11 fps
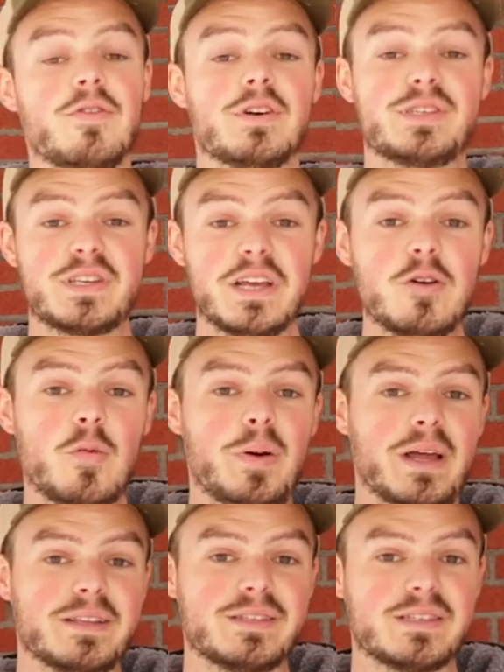For a single
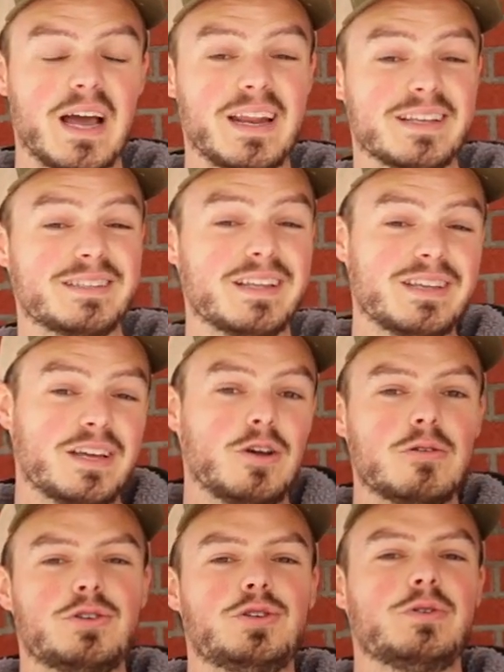pin sight, and since I
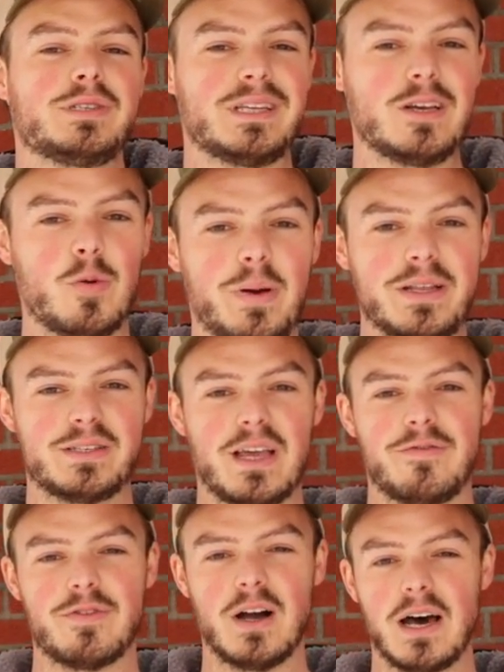don't shoot a single pin
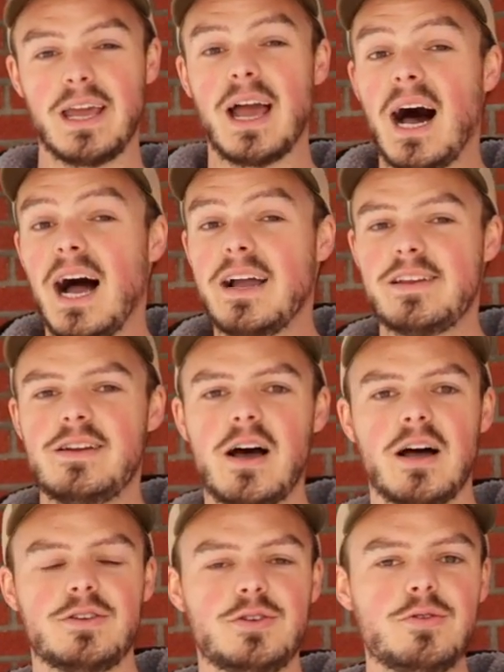sight for hunting, I did
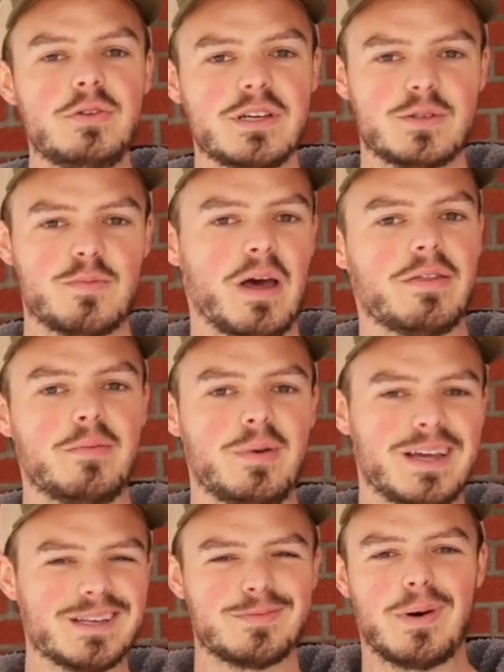not do this method
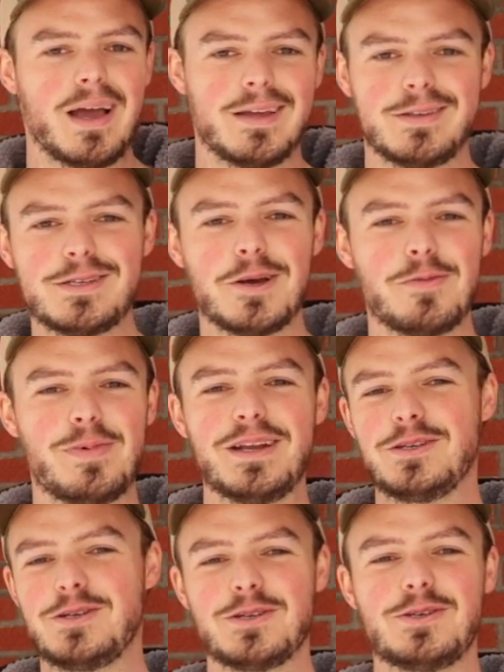because my single pin
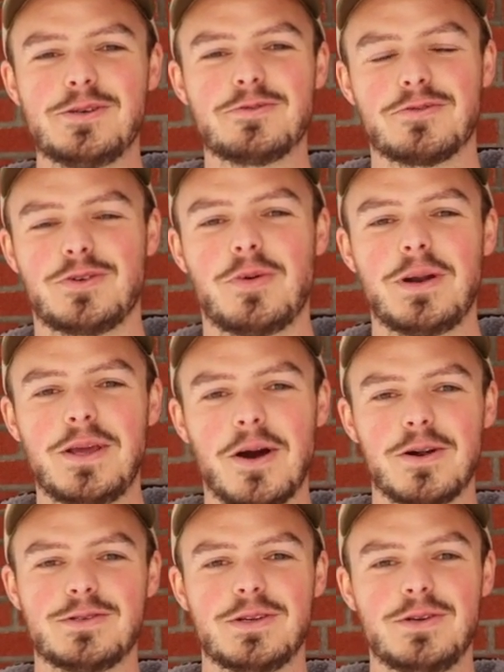is just used for 20
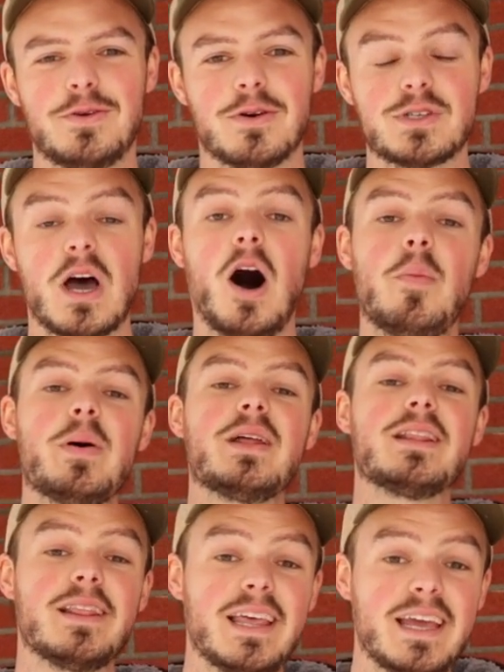yards indoors. I'll put a
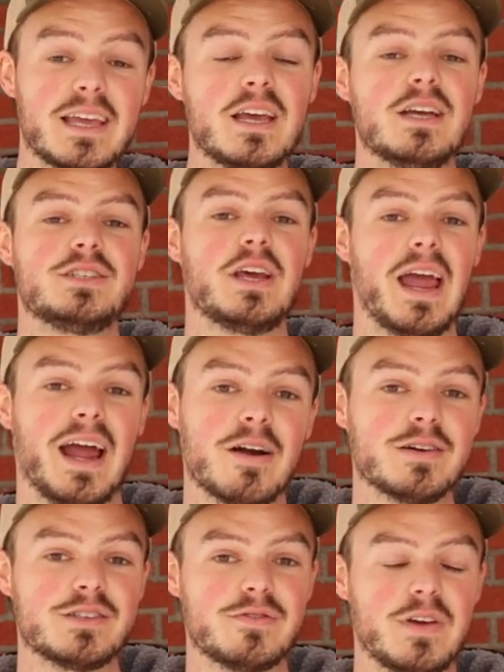link to
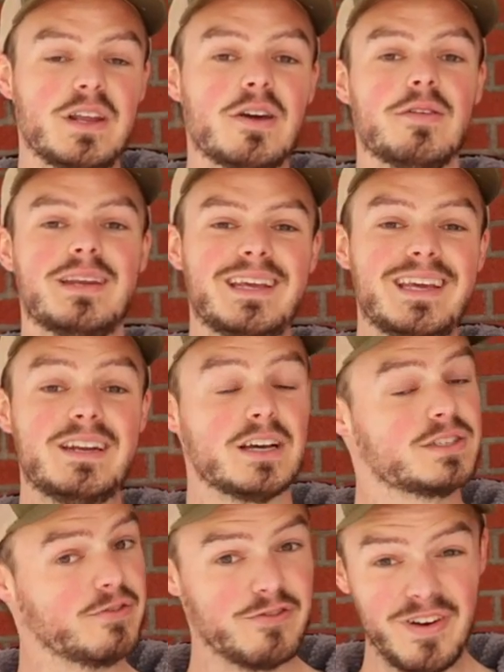Aaron's video that he
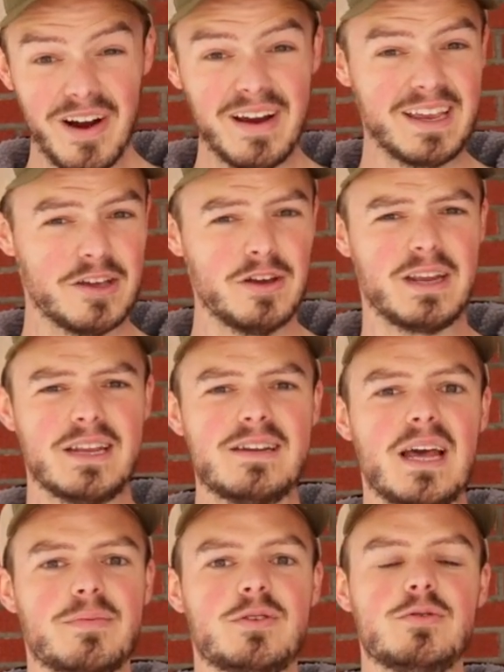does. Very good
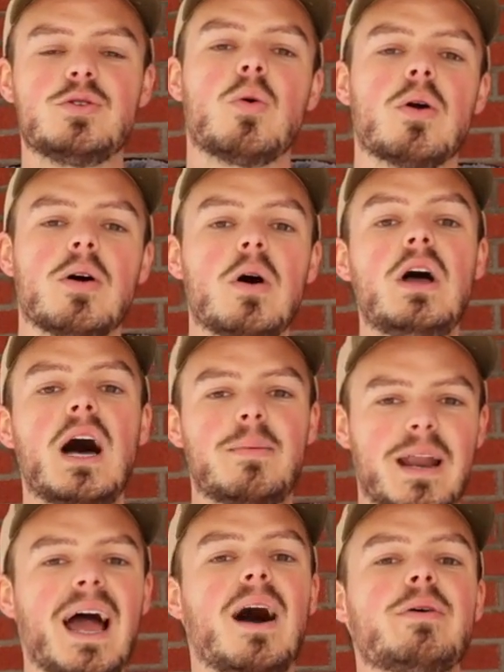in-depth tutorial
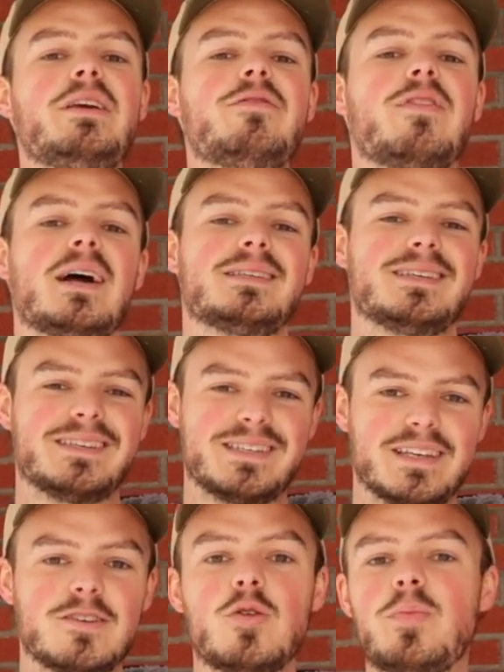about how he finds his
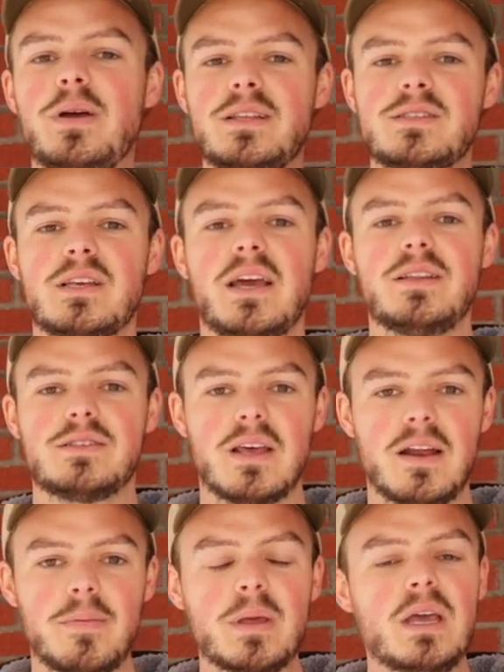single pin sight
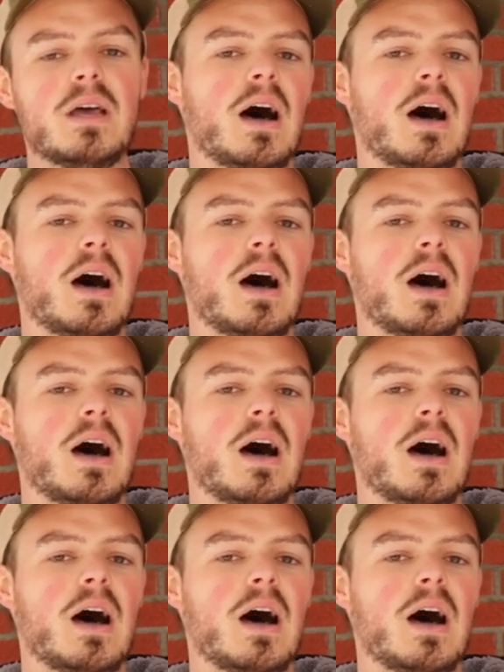setup.